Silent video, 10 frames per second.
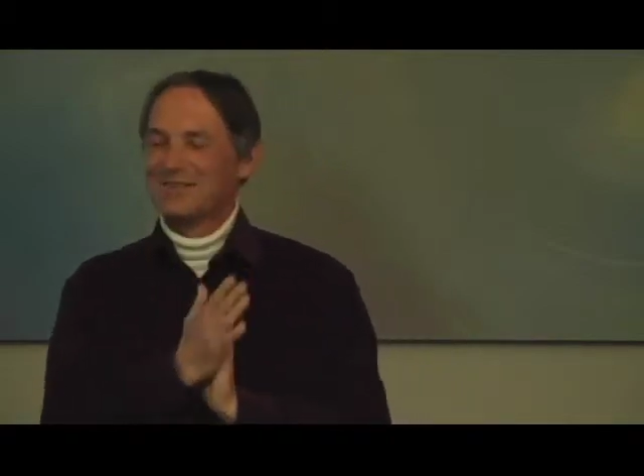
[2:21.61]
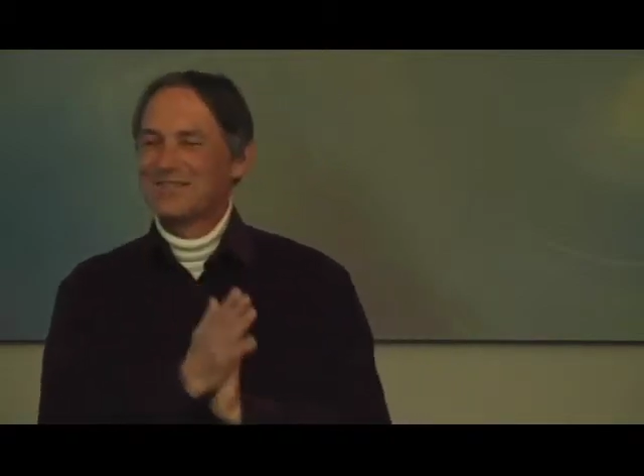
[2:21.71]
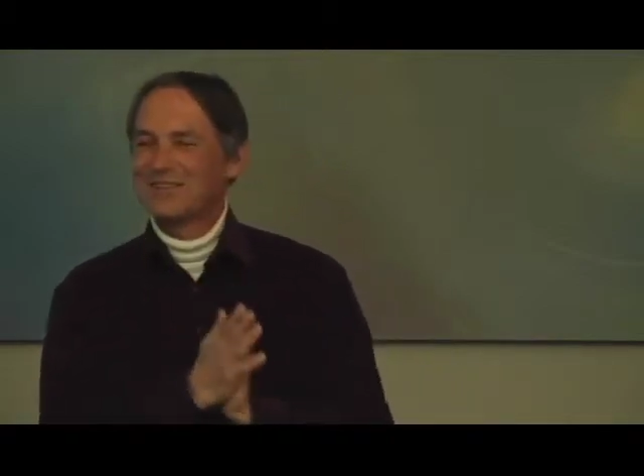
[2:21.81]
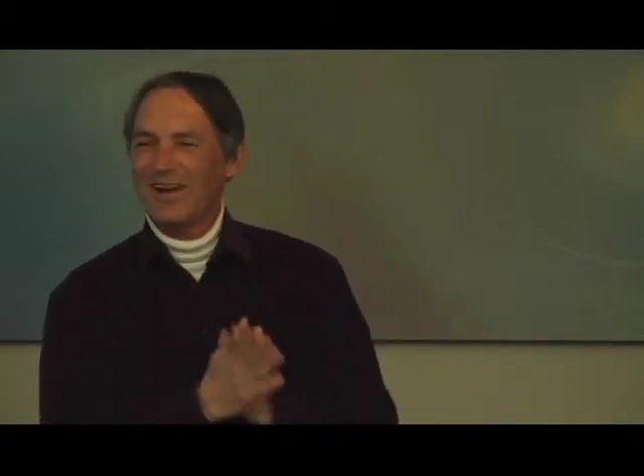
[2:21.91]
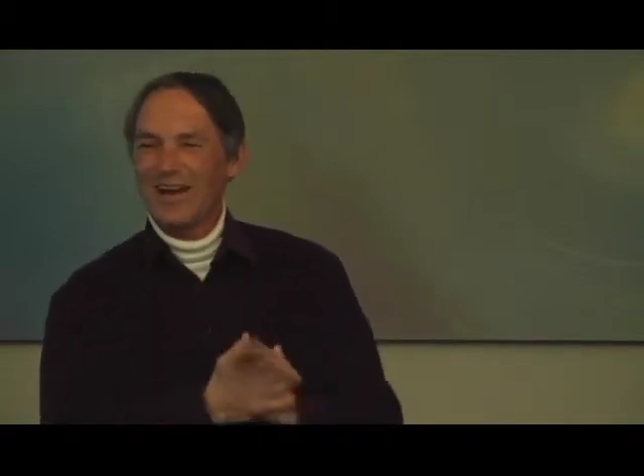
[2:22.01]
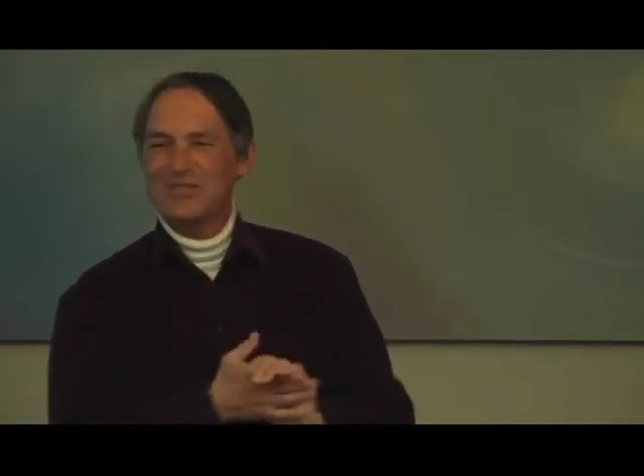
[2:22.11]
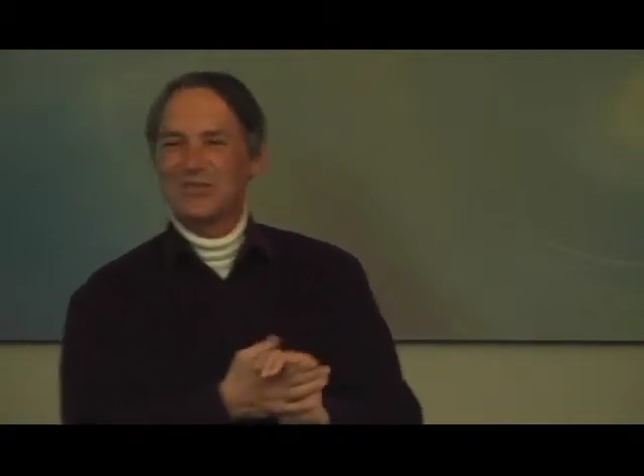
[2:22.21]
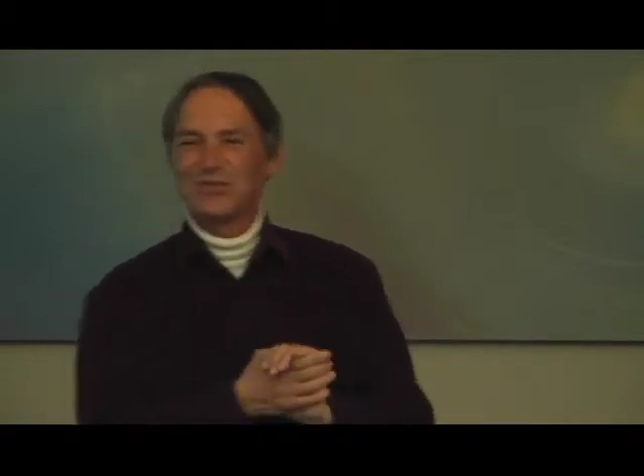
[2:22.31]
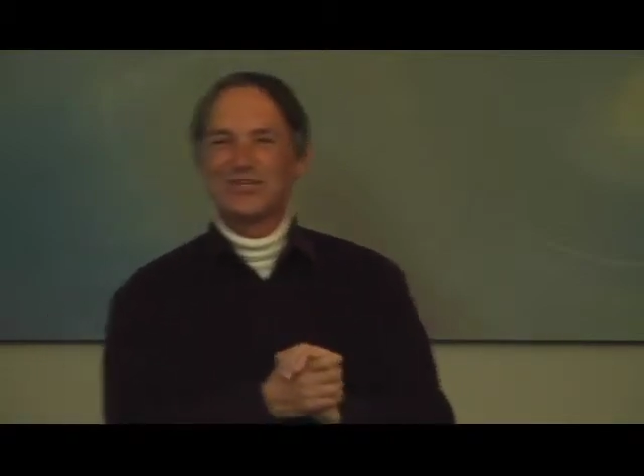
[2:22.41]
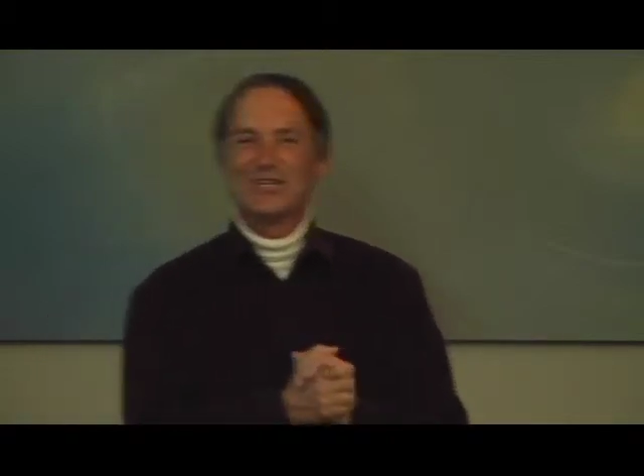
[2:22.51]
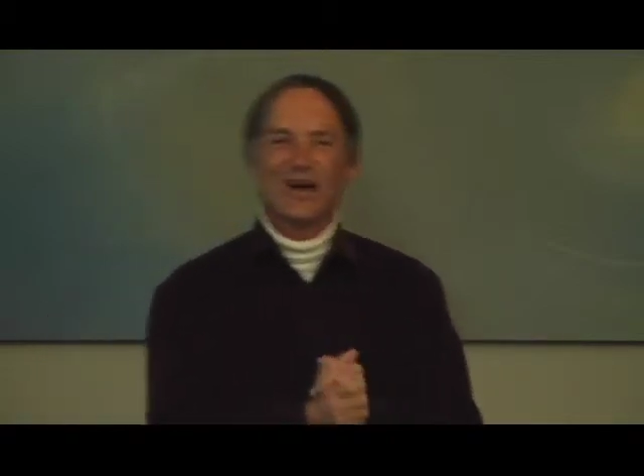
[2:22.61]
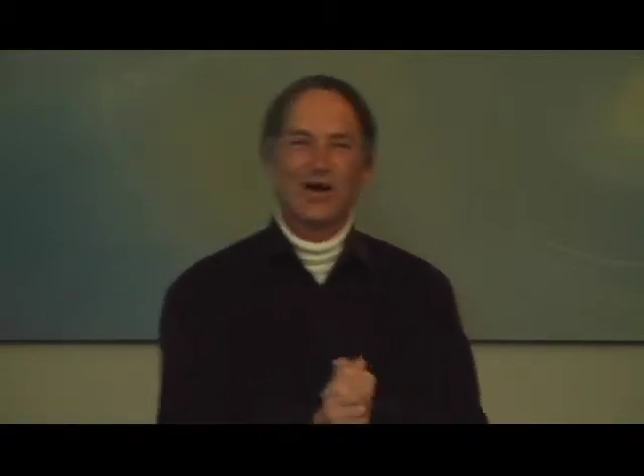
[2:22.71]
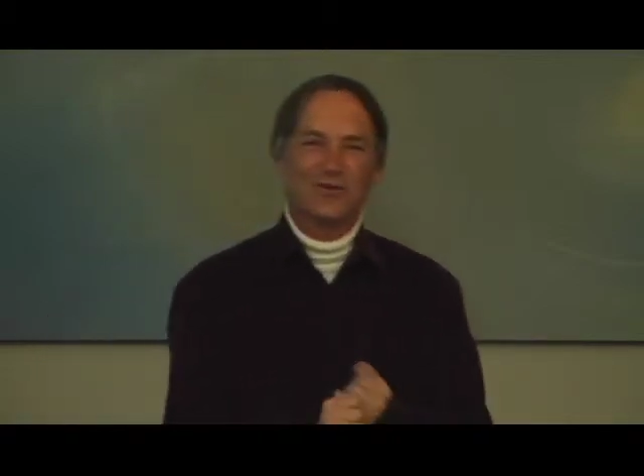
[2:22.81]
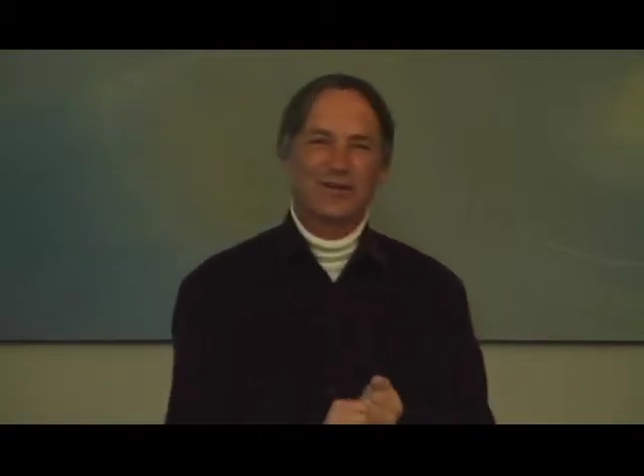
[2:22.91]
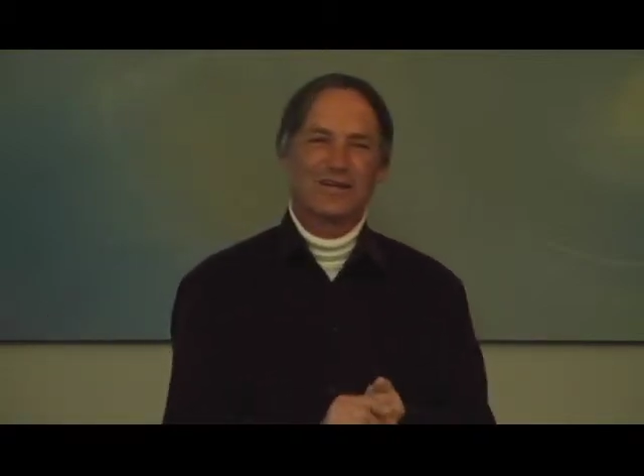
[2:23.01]
we tried to give
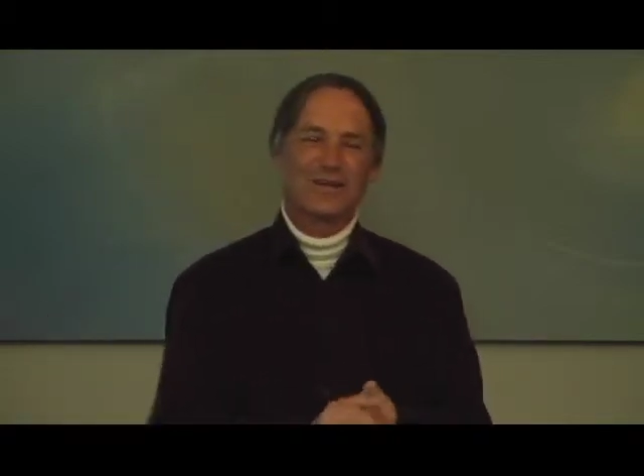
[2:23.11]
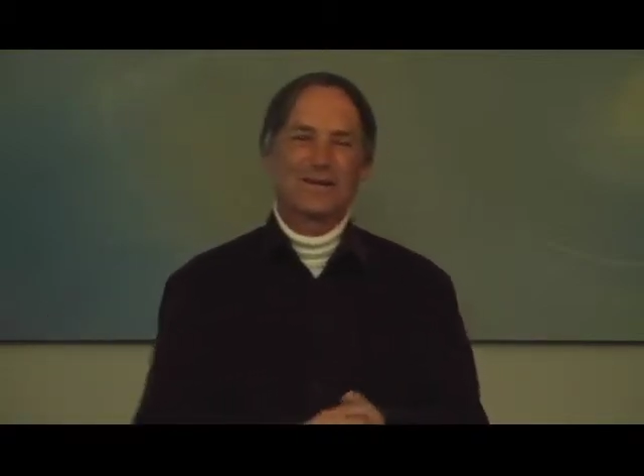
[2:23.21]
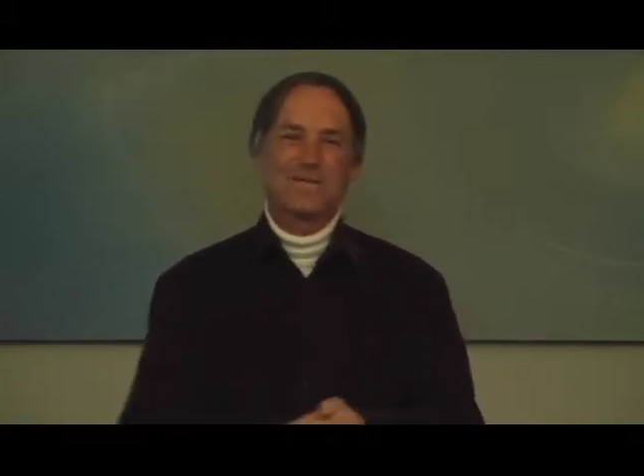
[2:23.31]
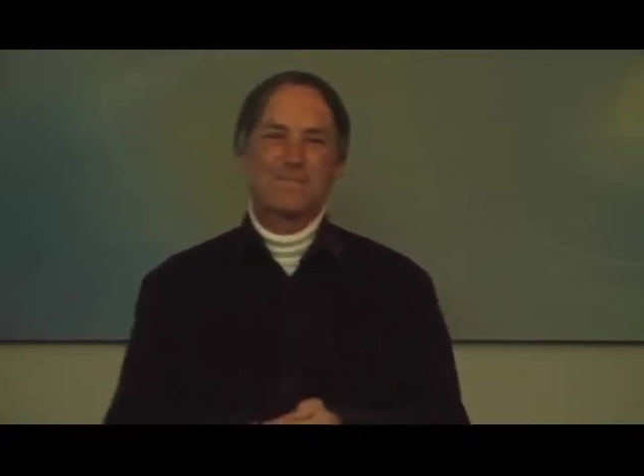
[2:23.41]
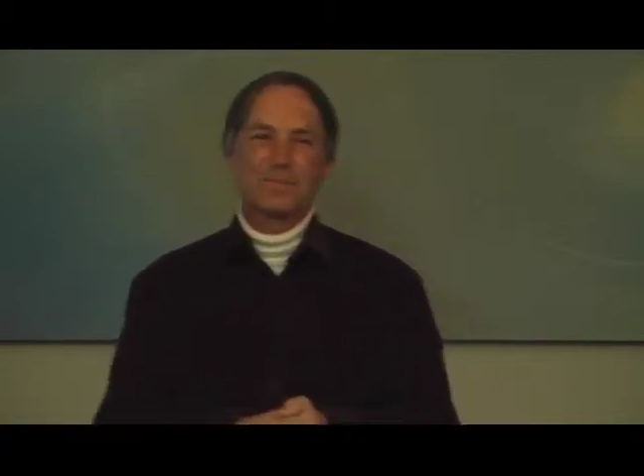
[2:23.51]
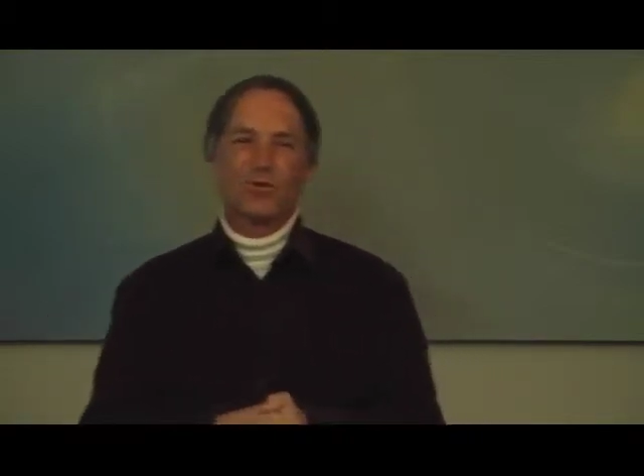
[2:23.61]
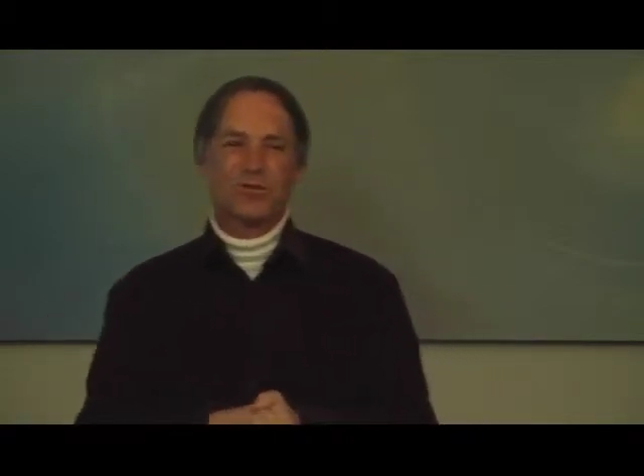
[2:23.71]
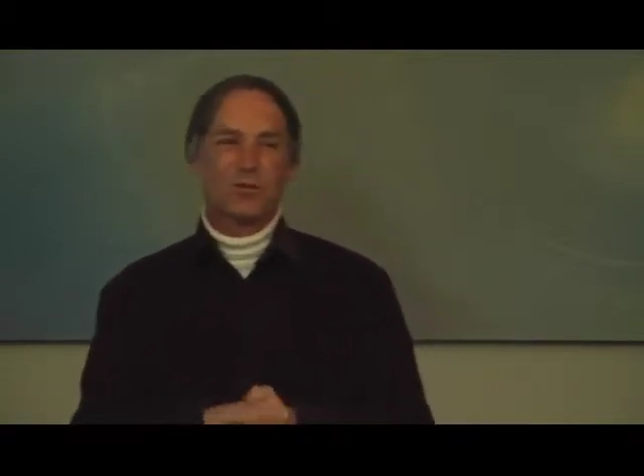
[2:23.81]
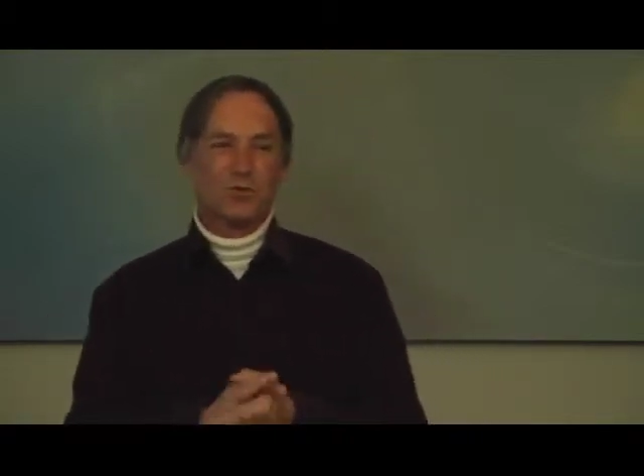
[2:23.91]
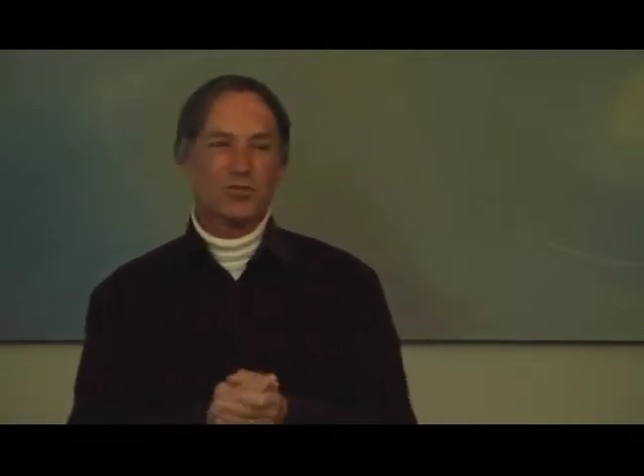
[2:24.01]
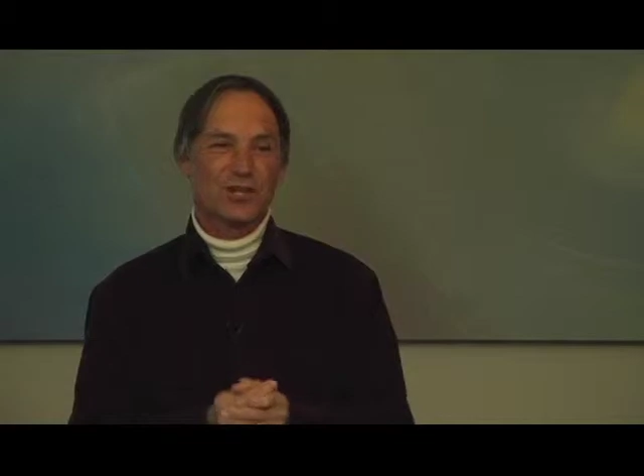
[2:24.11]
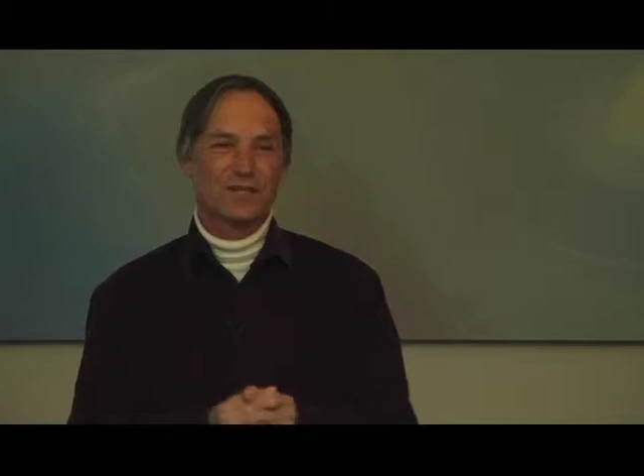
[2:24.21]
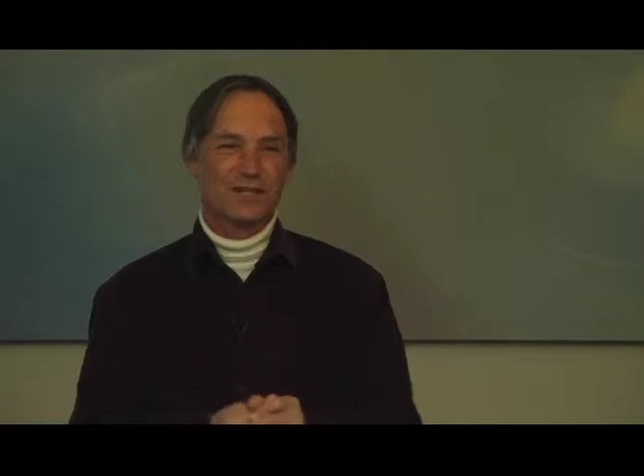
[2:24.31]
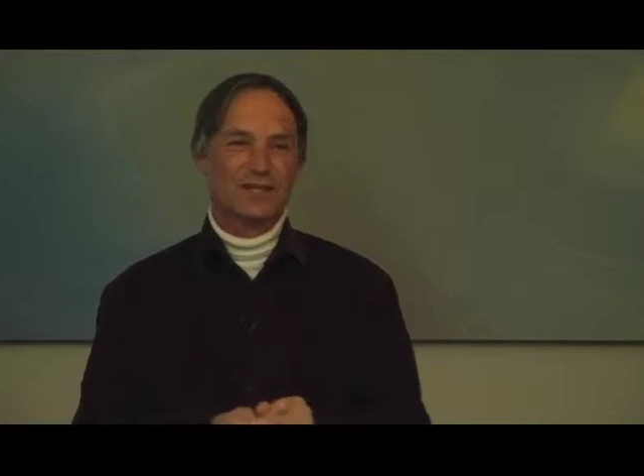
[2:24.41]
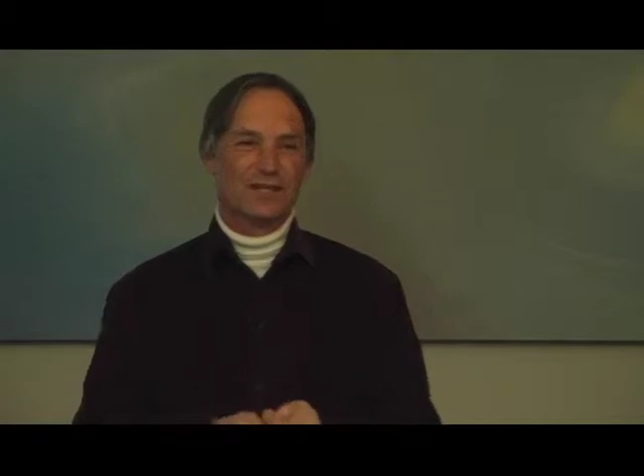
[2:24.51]
our
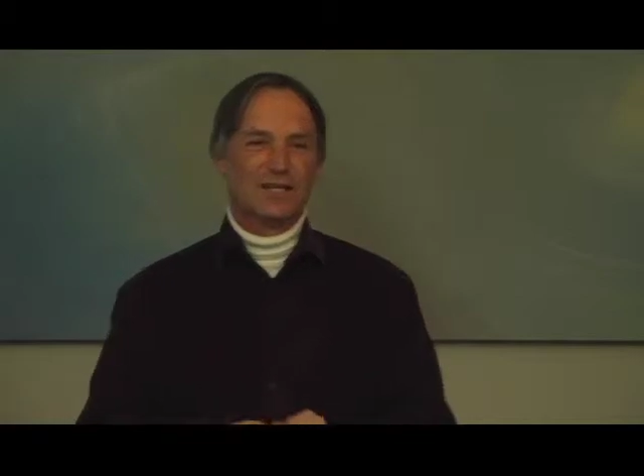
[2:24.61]
contribution